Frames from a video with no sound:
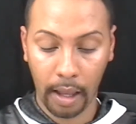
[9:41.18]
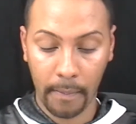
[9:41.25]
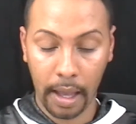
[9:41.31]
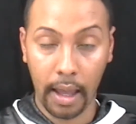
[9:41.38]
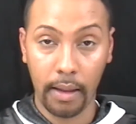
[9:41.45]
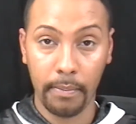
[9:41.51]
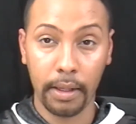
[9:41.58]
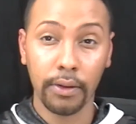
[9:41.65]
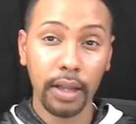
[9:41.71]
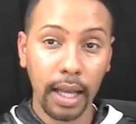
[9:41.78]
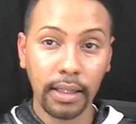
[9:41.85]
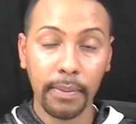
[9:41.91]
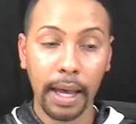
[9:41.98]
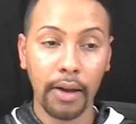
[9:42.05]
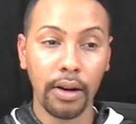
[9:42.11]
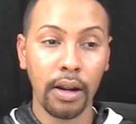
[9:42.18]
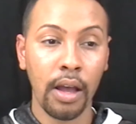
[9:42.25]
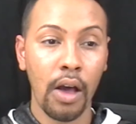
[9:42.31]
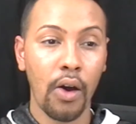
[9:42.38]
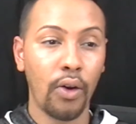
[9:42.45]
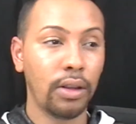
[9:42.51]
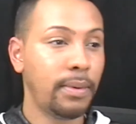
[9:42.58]
mineralizing powder,
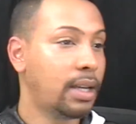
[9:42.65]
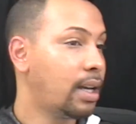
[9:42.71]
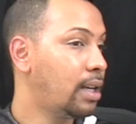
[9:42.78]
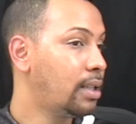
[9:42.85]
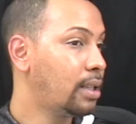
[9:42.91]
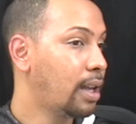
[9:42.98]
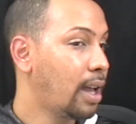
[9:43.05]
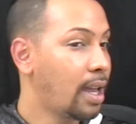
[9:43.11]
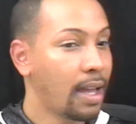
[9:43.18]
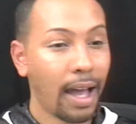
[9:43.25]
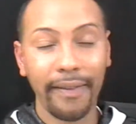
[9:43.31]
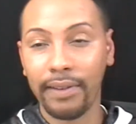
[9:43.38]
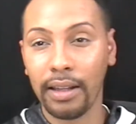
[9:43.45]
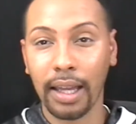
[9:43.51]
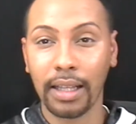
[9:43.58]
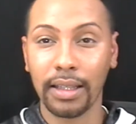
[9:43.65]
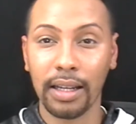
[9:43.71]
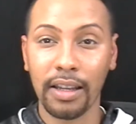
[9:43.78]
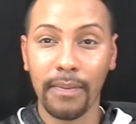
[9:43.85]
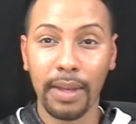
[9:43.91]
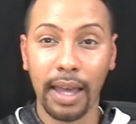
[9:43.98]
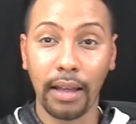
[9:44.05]
only because I feel like it's
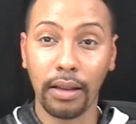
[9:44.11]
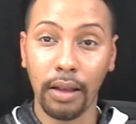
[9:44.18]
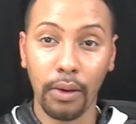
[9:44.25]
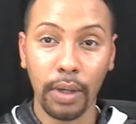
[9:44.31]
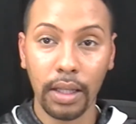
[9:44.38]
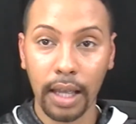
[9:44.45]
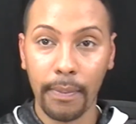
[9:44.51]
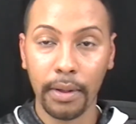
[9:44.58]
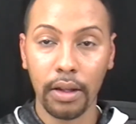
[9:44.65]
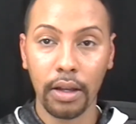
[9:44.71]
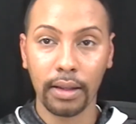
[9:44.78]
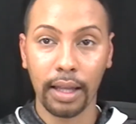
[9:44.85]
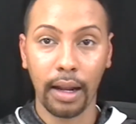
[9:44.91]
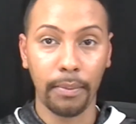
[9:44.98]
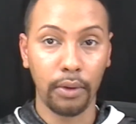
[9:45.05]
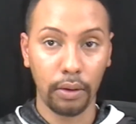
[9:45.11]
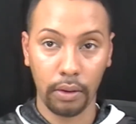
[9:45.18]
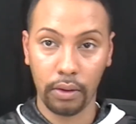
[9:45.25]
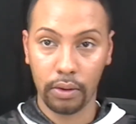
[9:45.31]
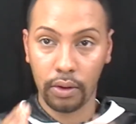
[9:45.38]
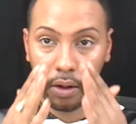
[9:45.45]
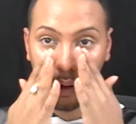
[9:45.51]
going to give me that glowy type of look that I'm
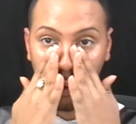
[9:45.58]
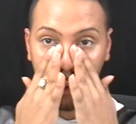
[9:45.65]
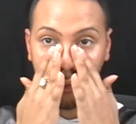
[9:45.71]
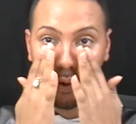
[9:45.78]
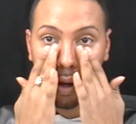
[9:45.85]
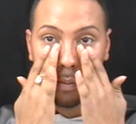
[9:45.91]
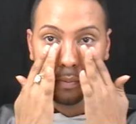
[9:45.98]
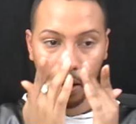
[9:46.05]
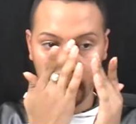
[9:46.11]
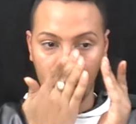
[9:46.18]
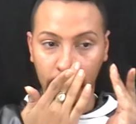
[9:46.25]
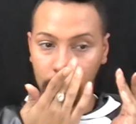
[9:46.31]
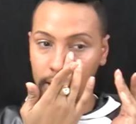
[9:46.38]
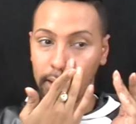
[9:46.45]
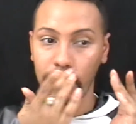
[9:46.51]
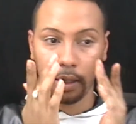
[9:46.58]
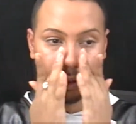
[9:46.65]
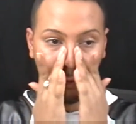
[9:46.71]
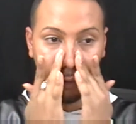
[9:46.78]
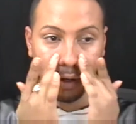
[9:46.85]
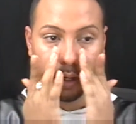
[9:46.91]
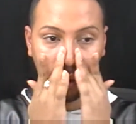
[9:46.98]
sort of going for. As you can see, it's
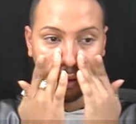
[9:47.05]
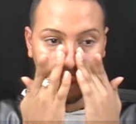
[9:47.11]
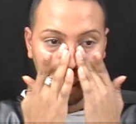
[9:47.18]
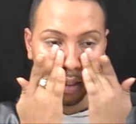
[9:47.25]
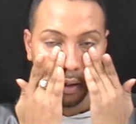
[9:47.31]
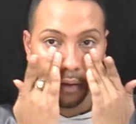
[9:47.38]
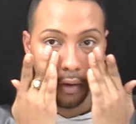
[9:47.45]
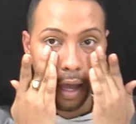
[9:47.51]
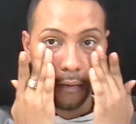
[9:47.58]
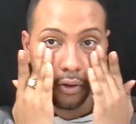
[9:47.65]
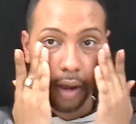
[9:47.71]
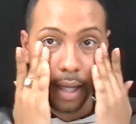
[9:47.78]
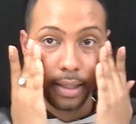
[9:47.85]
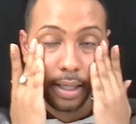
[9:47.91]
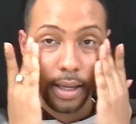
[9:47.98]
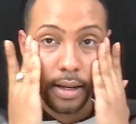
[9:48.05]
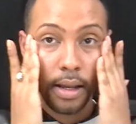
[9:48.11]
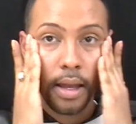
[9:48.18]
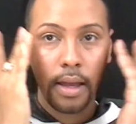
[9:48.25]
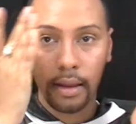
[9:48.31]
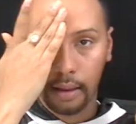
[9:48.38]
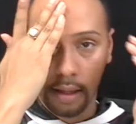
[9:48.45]
very dewy, so if you have dry skin,
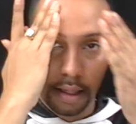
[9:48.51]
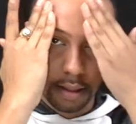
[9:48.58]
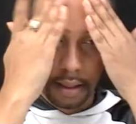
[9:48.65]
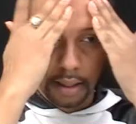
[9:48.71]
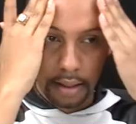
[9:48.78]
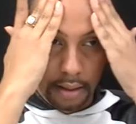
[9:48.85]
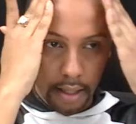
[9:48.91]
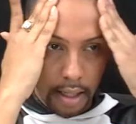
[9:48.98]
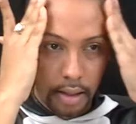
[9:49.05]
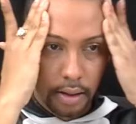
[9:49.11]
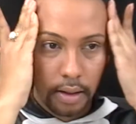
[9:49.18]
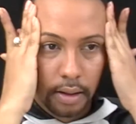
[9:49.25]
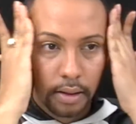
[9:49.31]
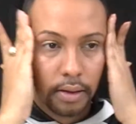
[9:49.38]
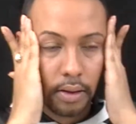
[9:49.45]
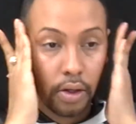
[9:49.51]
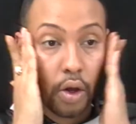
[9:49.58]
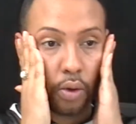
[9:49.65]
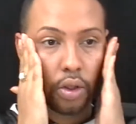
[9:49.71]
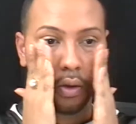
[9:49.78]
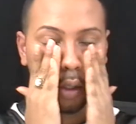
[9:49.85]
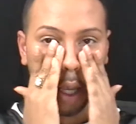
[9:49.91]
this is like your
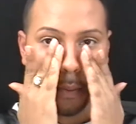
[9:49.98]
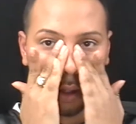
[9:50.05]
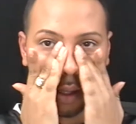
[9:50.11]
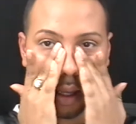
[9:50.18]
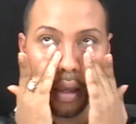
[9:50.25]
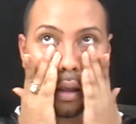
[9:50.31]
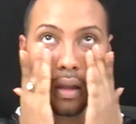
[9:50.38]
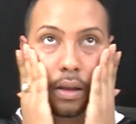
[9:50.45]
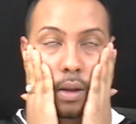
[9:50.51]
go-to type of thing.